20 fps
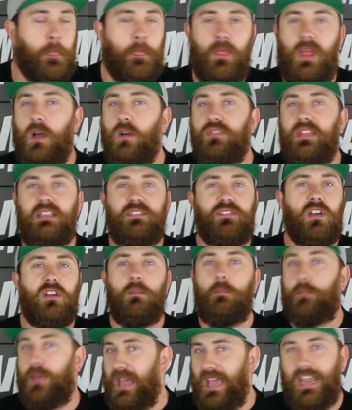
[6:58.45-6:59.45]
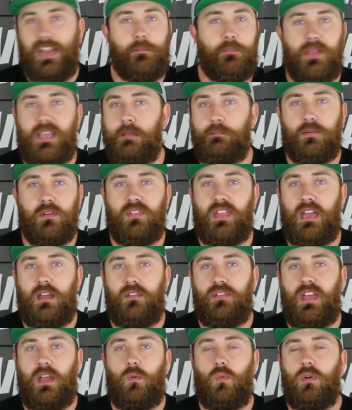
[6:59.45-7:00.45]
Now, these aren't paid people
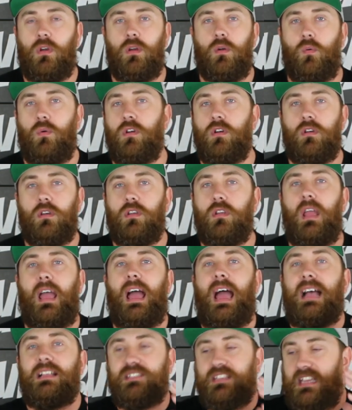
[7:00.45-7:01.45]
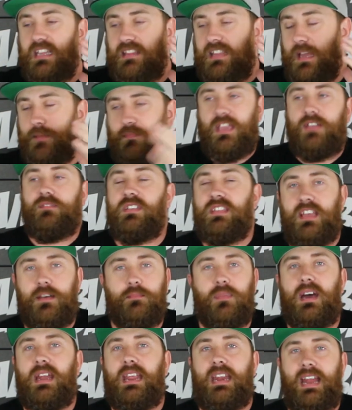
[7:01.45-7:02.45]
that, that we're, we're asking giving
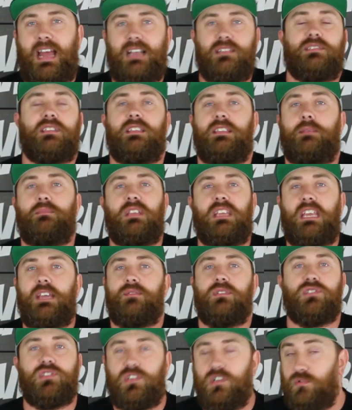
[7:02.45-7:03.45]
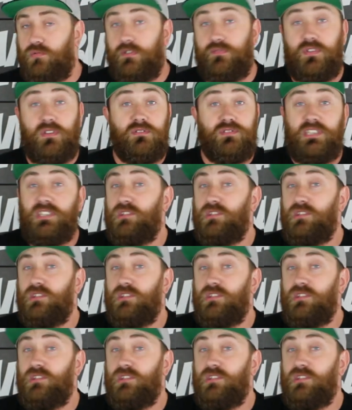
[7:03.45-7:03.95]
them money and asking them to give us good reviews.